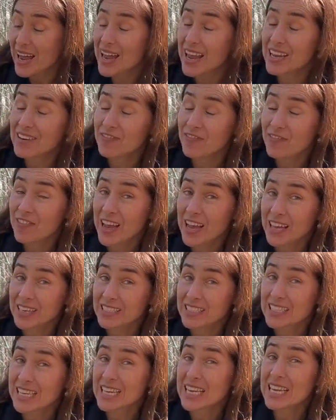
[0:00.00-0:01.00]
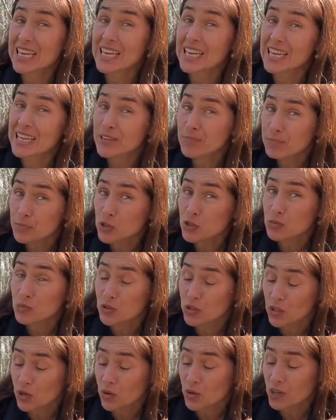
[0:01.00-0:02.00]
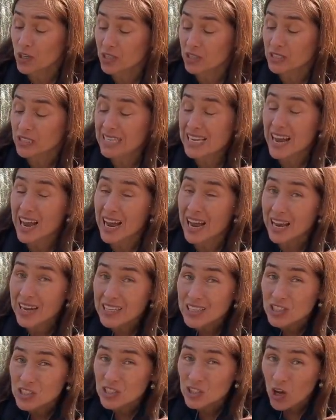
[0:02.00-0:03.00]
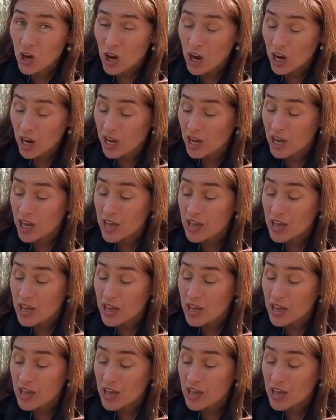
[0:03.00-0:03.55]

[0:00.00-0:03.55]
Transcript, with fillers: In fact, it bloomed so early, I saw